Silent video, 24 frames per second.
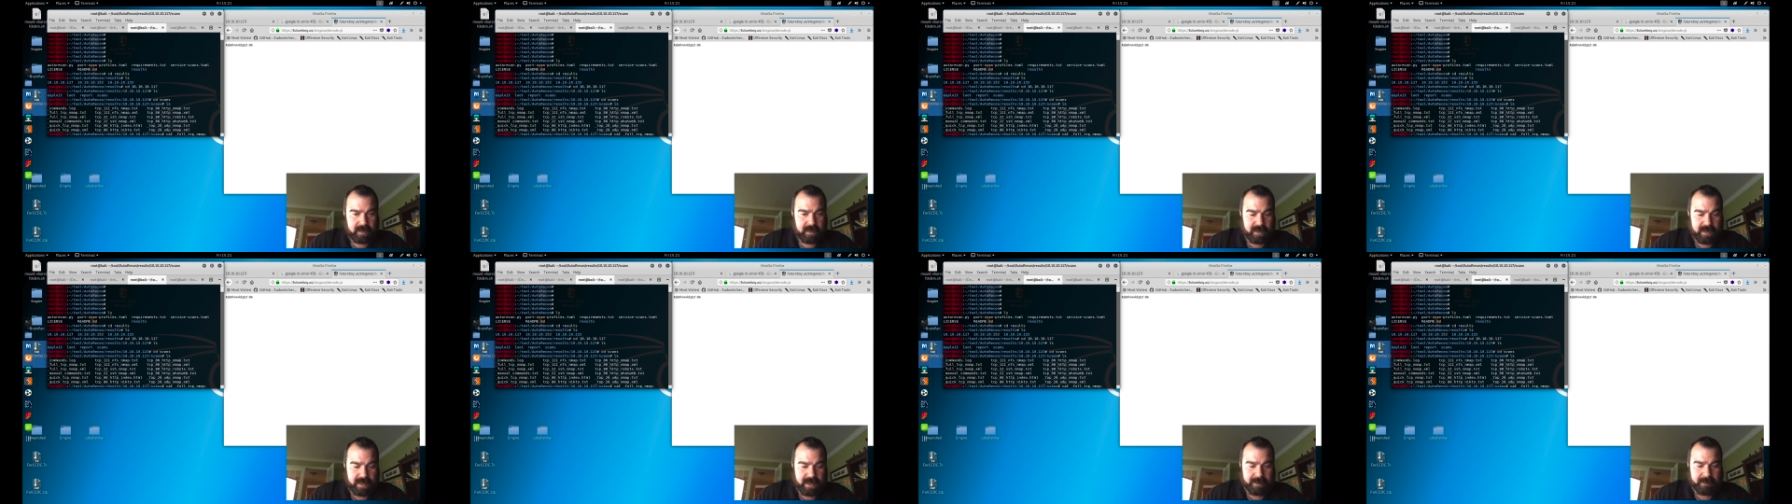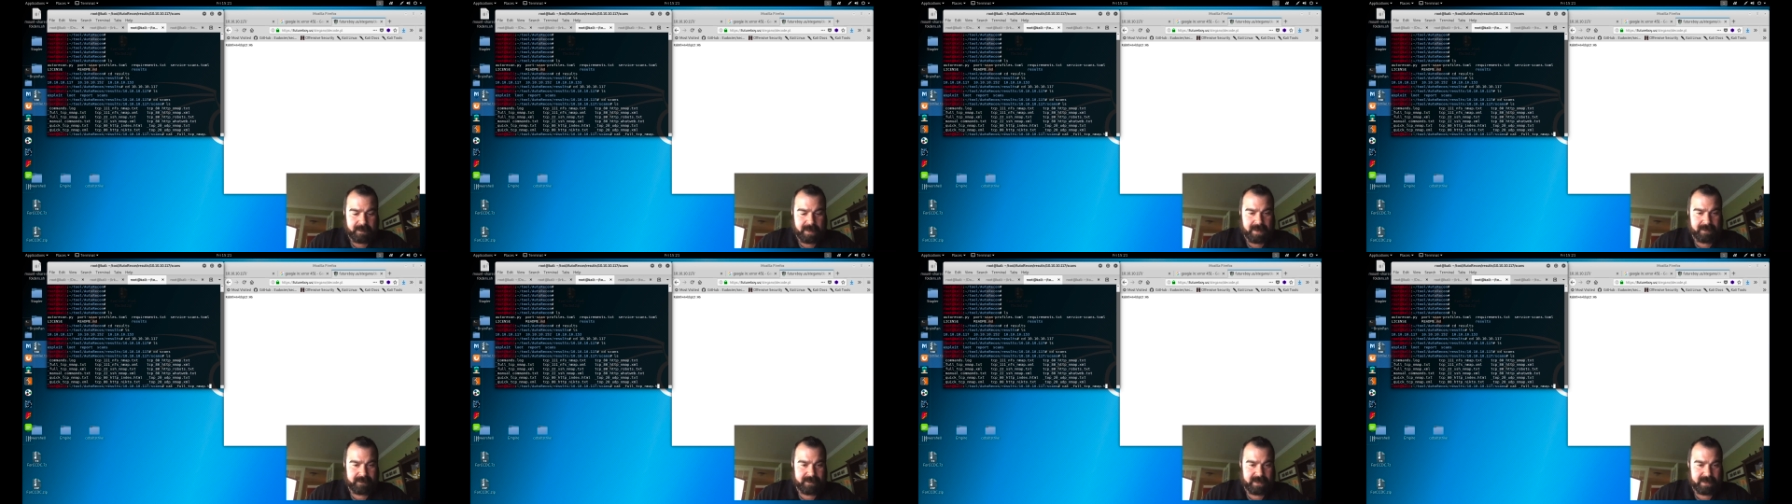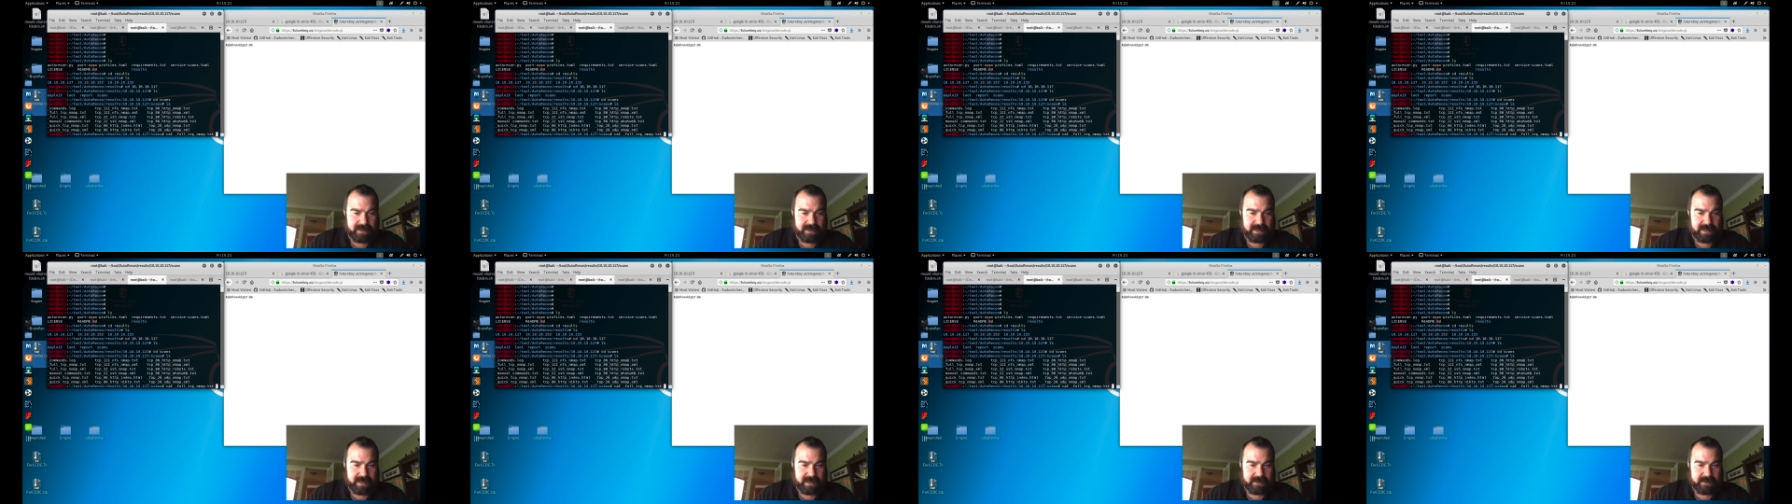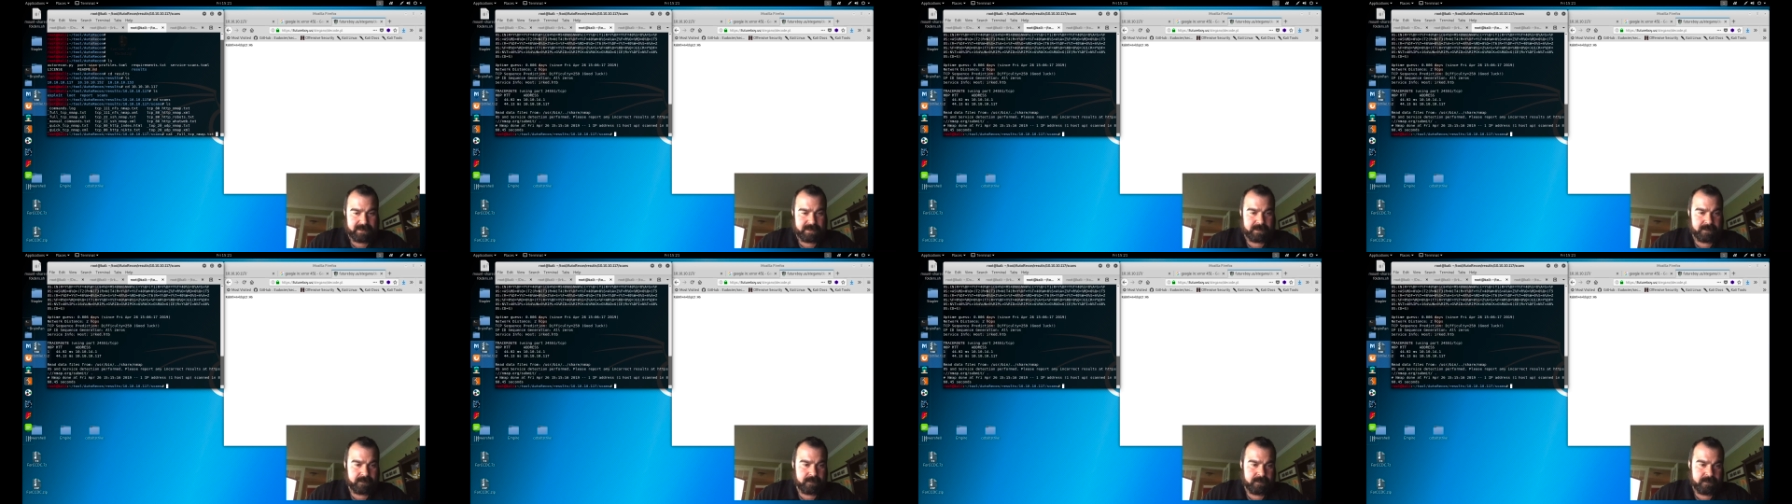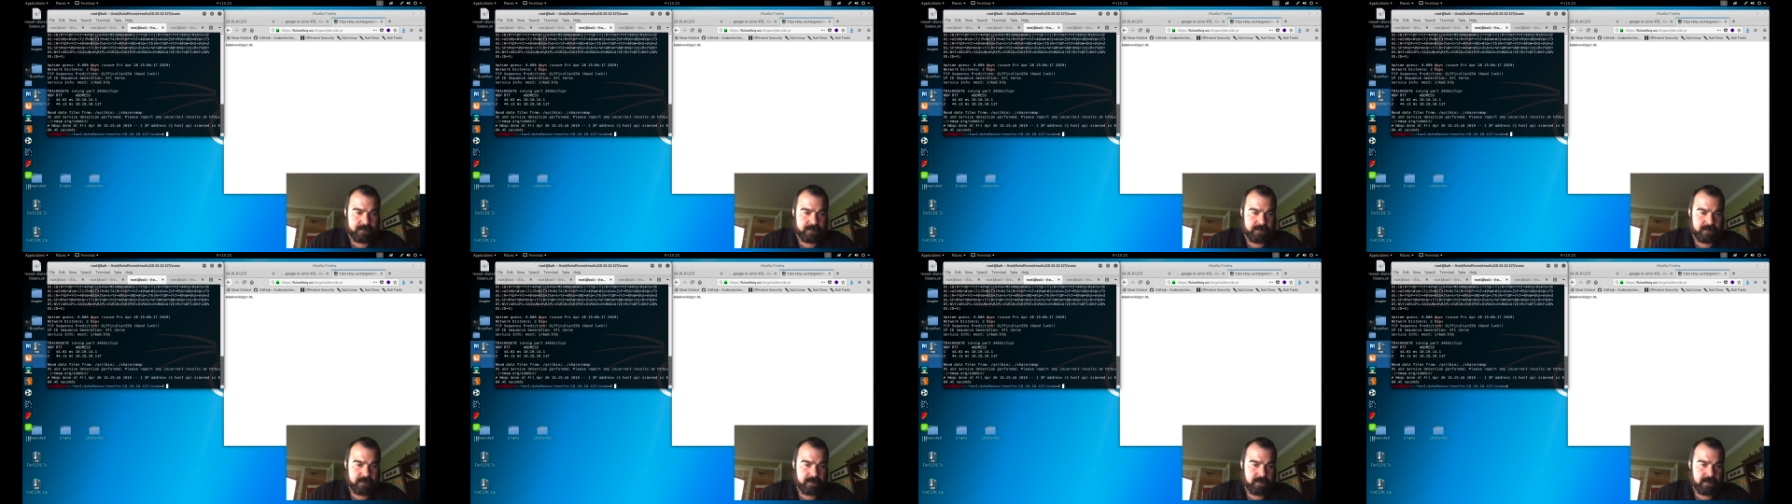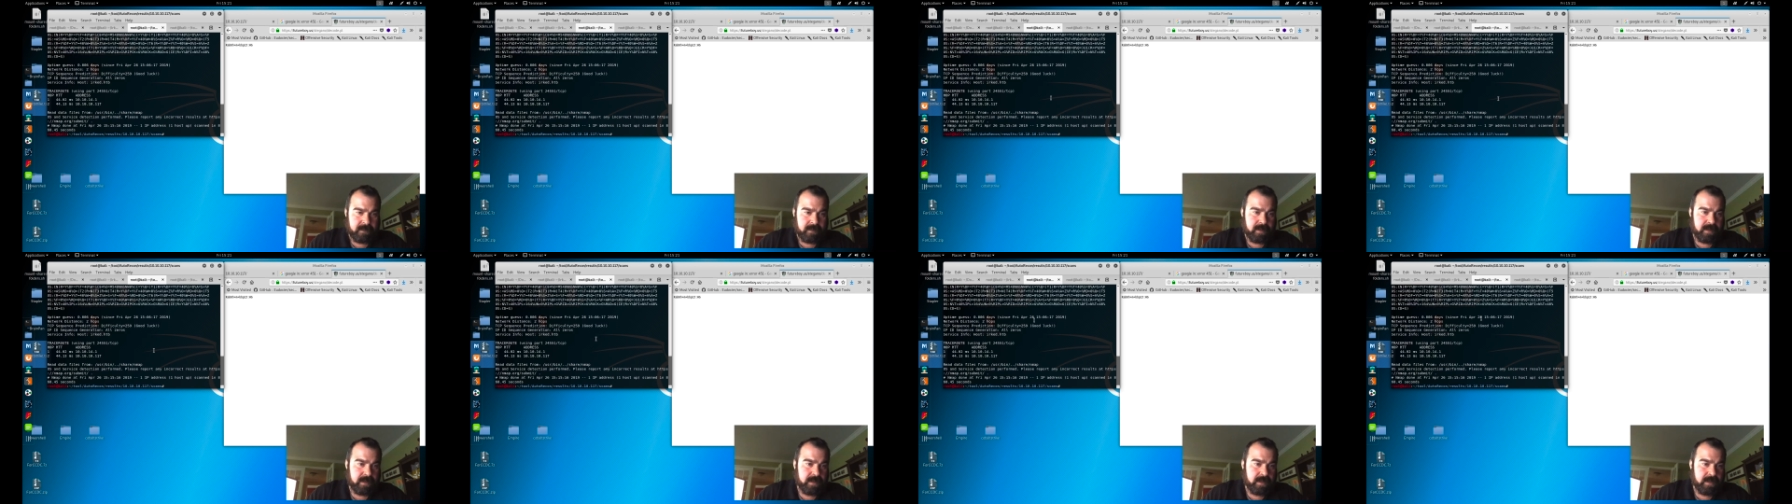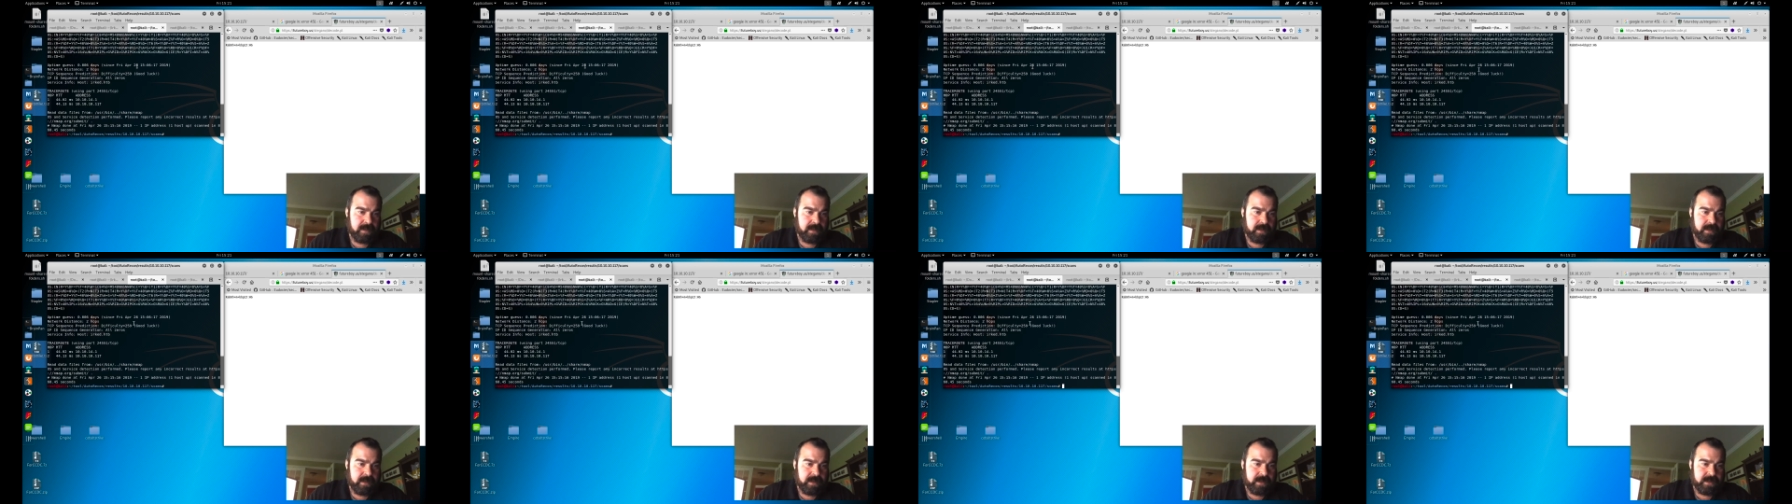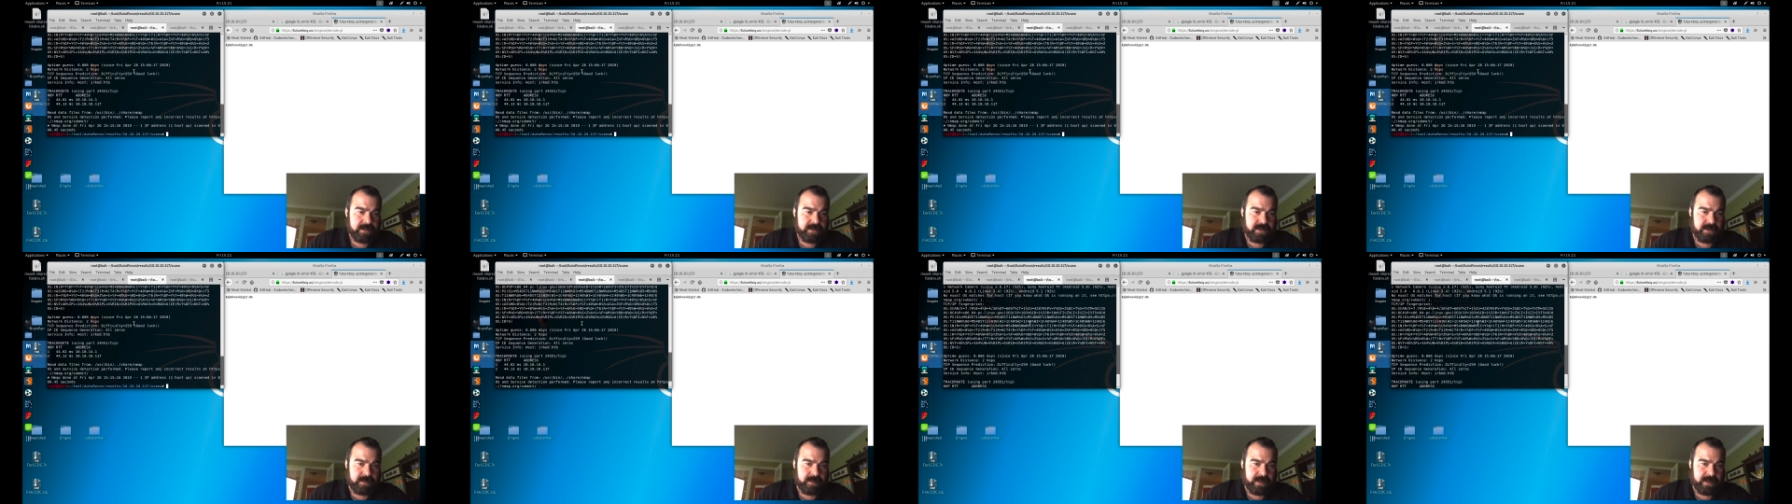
and map.txt. So